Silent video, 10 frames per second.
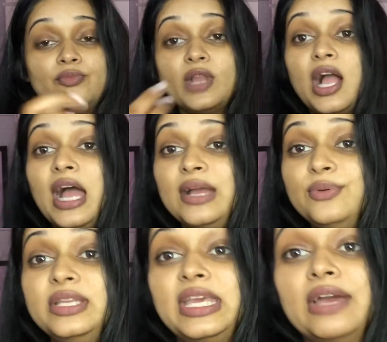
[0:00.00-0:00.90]
I
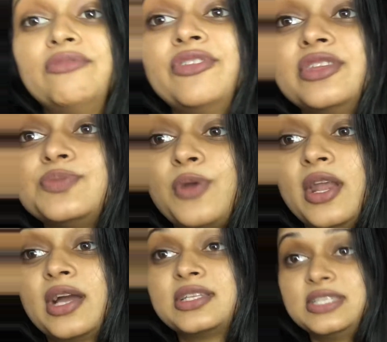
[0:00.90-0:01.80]
would give this
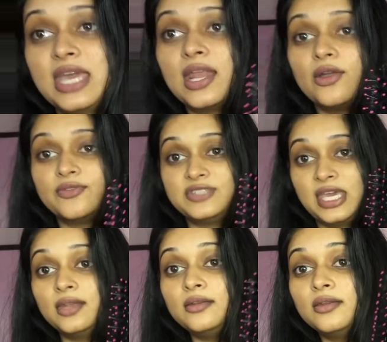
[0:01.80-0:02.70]
product a 10 out of
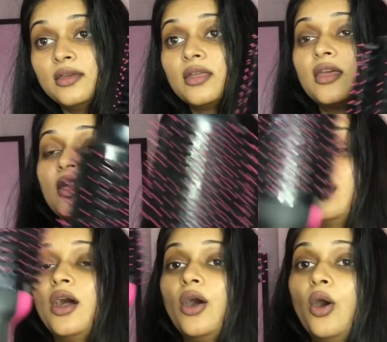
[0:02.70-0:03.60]
10.
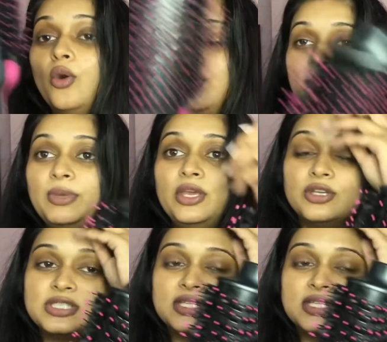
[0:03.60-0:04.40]
Only because it